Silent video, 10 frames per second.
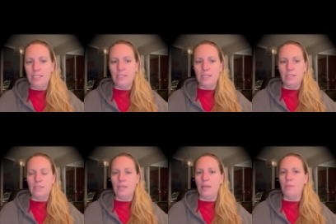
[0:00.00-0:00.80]

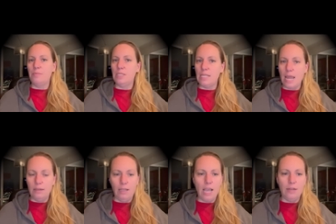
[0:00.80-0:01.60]
system,
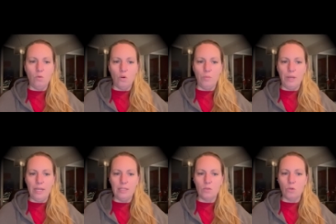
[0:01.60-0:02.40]
satellite
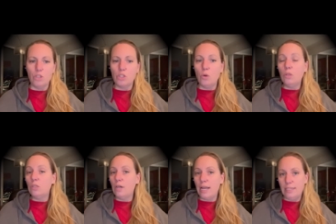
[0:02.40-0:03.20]
orbits, or
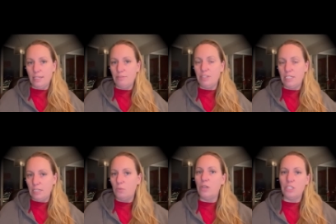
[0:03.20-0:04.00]
solar
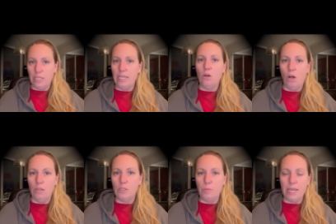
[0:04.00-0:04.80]
activity, which they
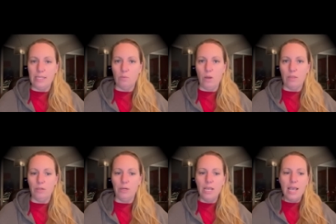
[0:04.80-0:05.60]
call space
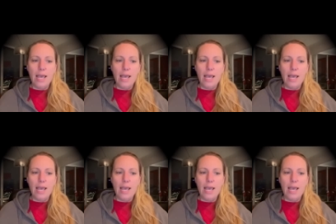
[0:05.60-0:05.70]
weather.